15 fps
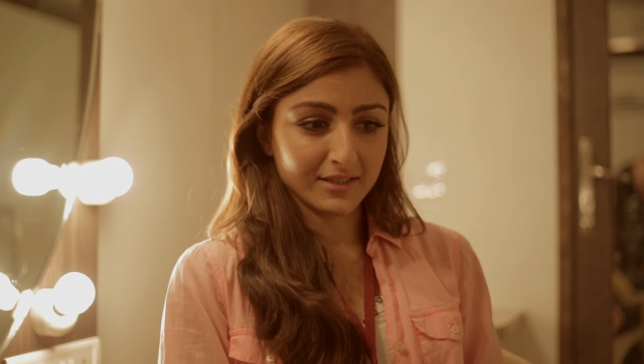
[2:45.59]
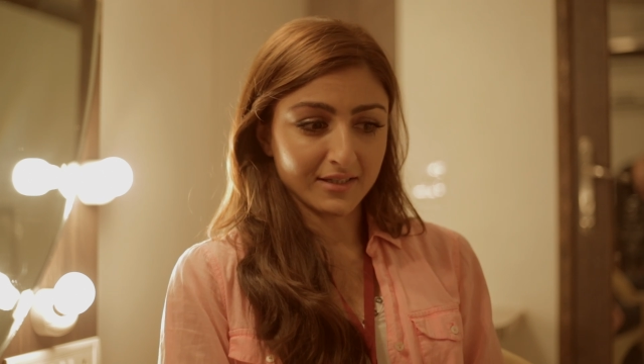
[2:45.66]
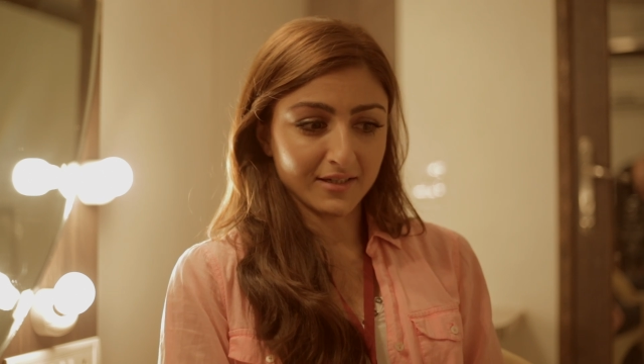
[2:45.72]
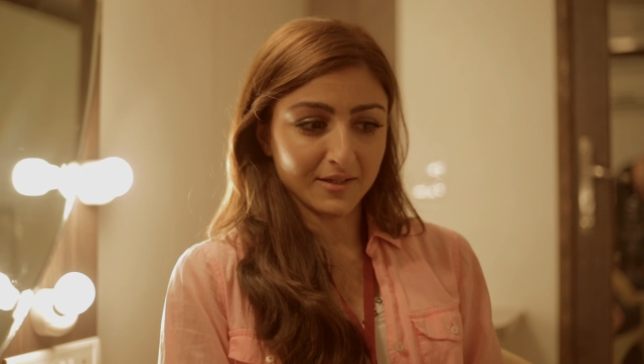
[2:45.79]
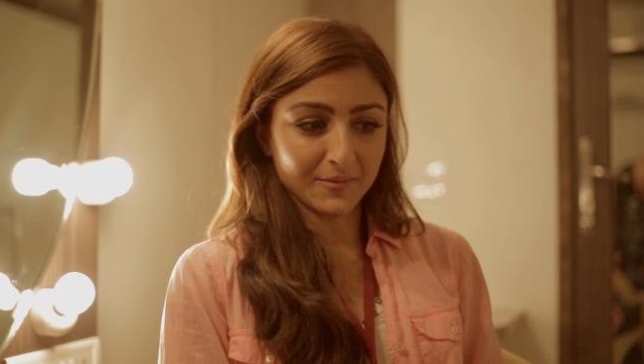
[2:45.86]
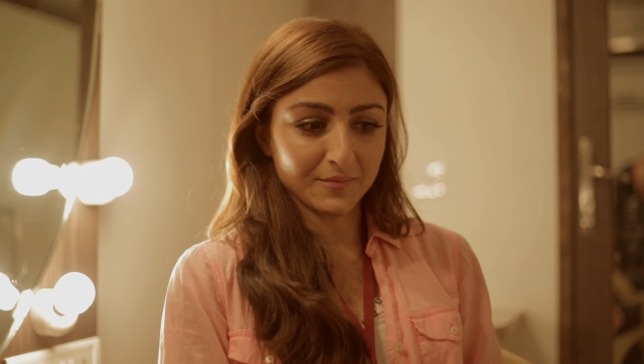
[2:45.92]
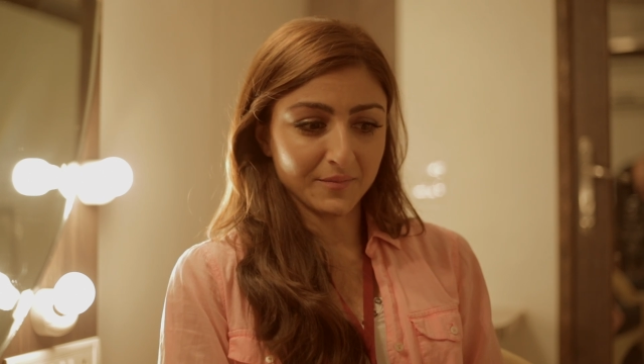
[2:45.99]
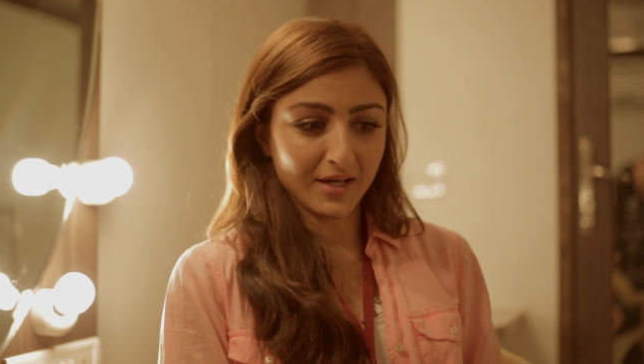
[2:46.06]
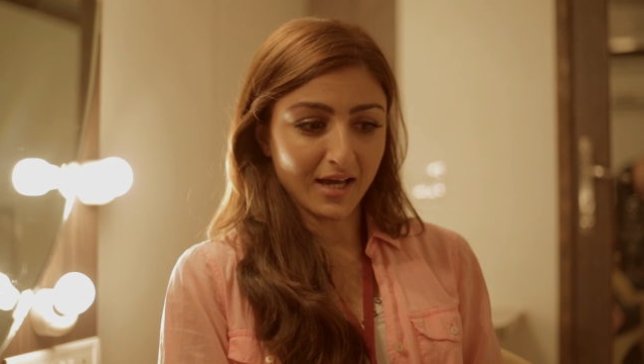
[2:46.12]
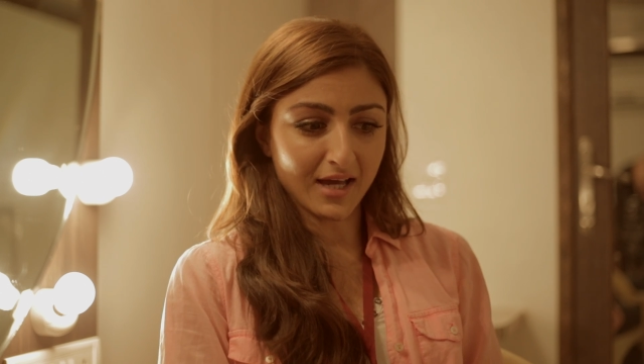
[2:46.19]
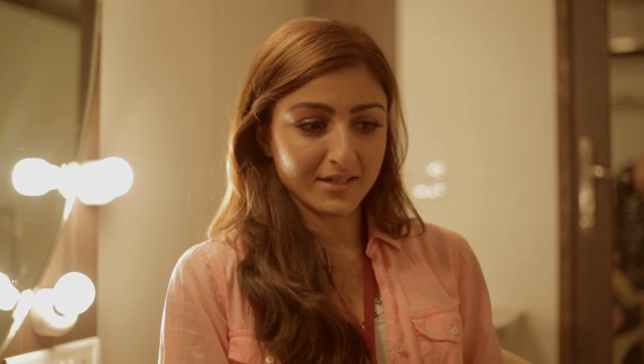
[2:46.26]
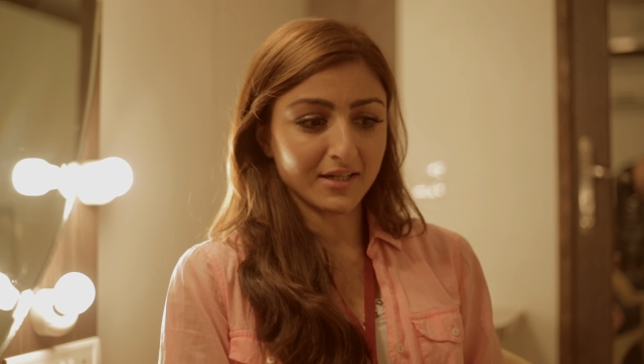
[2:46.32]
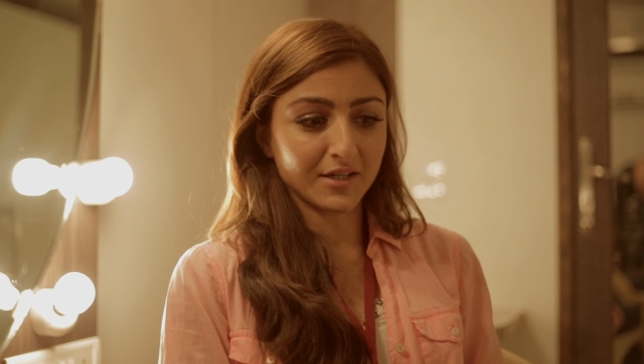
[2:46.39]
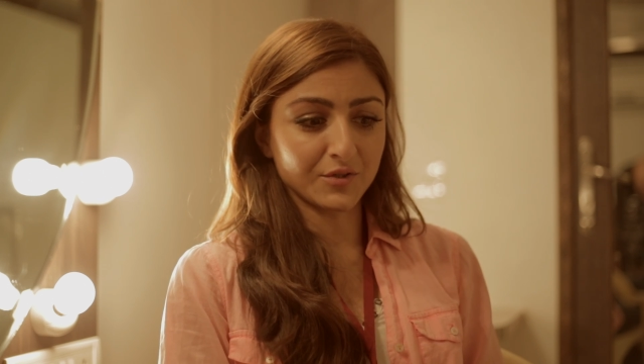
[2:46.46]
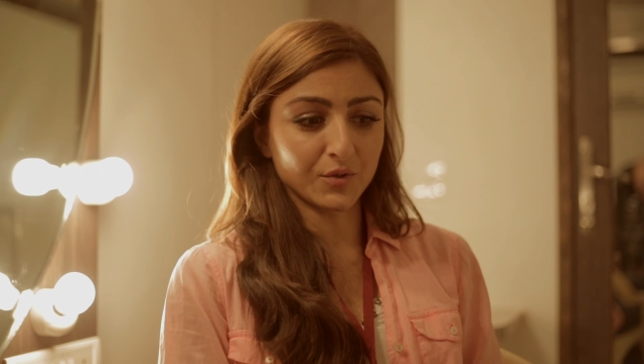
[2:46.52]
Um,
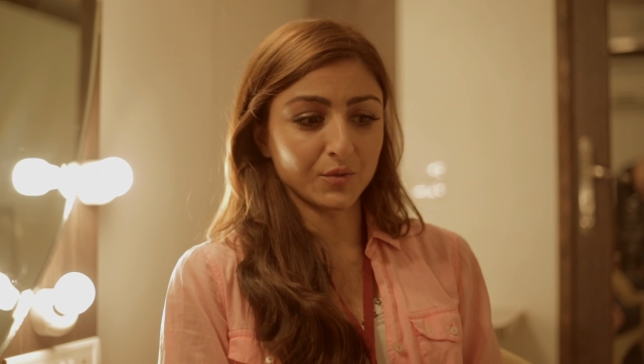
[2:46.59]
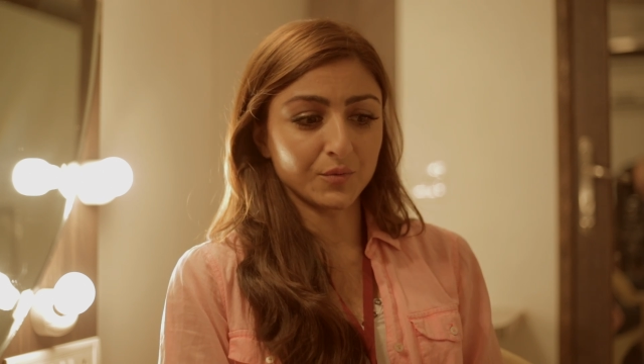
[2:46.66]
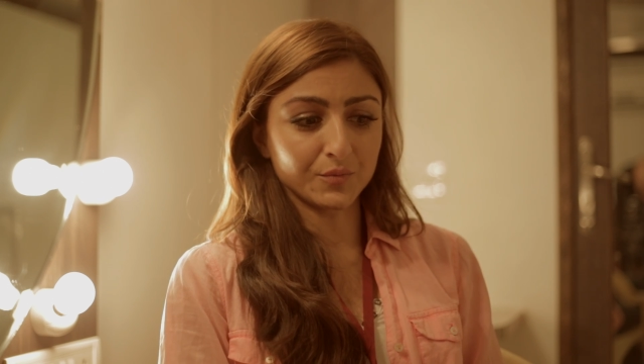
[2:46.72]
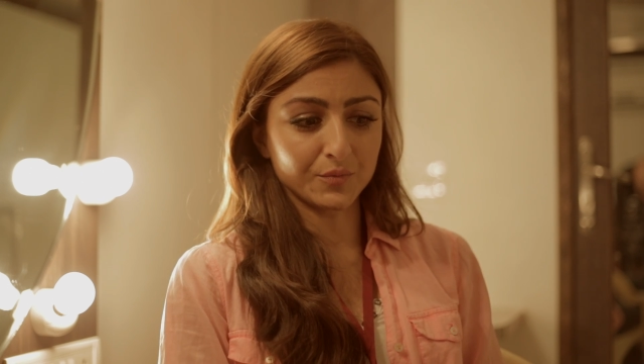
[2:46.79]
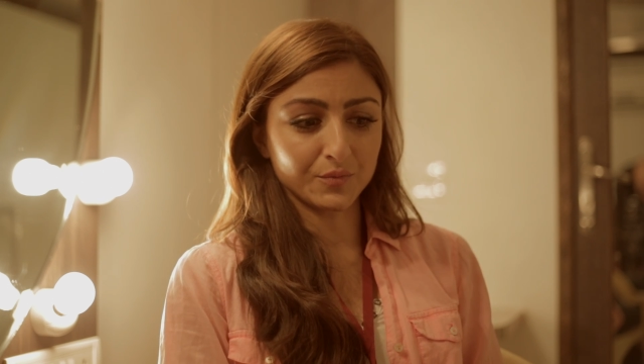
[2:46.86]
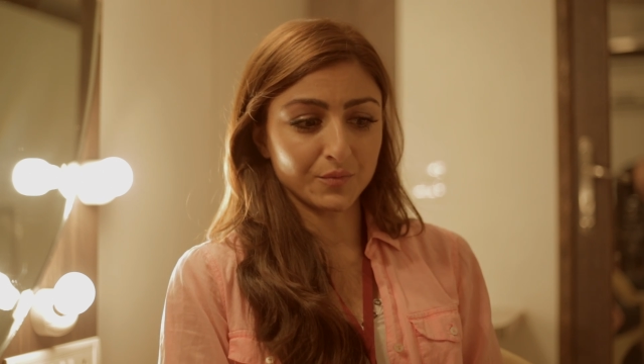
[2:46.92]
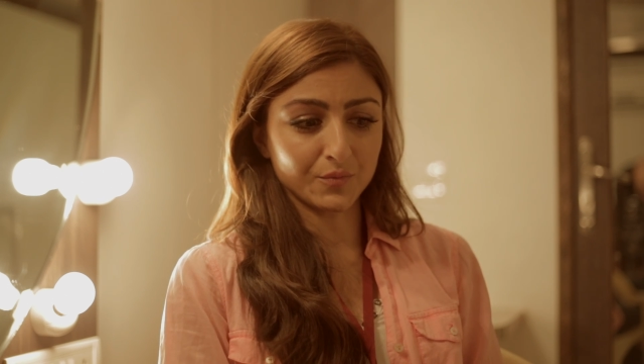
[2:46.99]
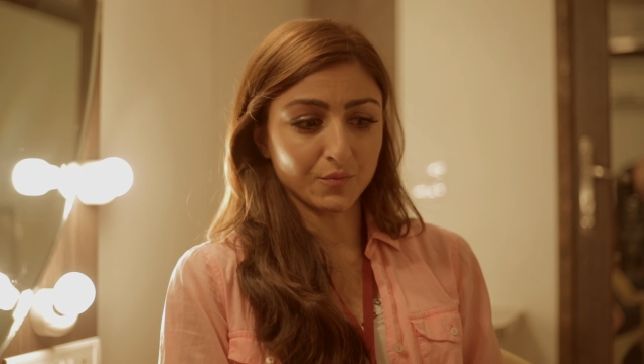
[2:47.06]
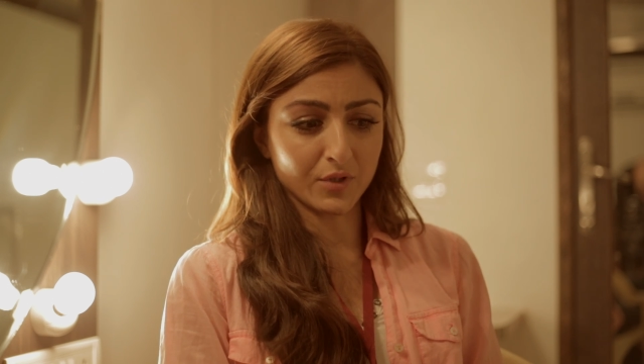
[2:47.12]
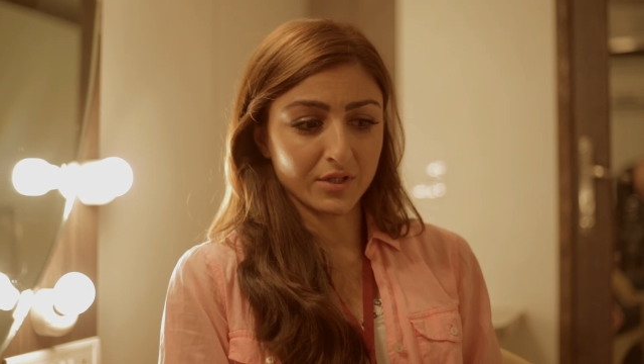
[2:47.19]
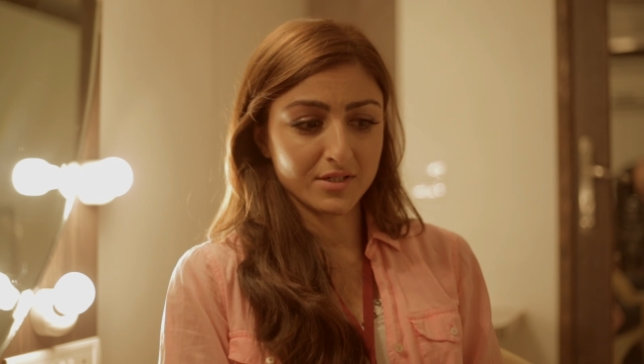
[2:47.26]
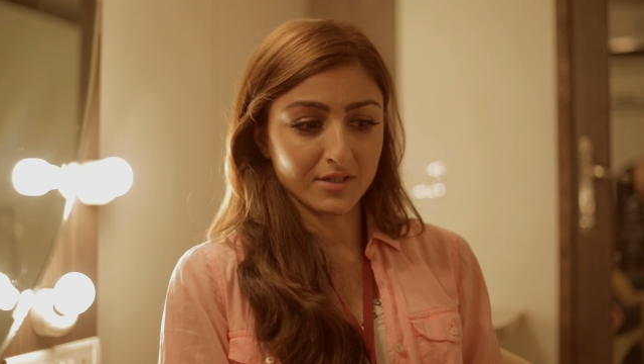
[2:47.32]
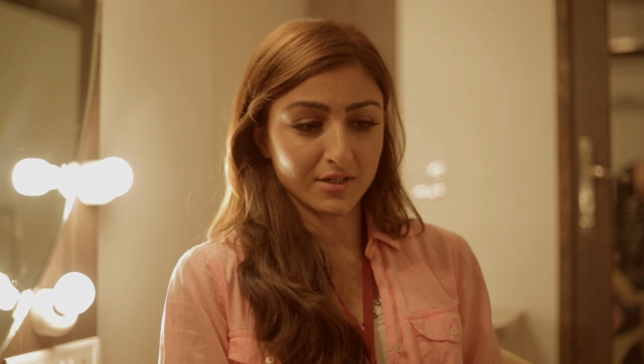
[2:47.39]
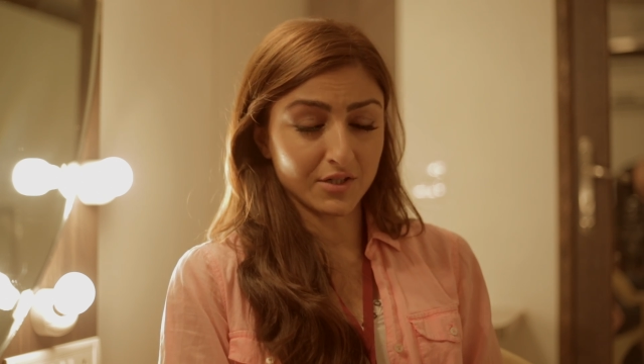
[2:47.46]
and I know what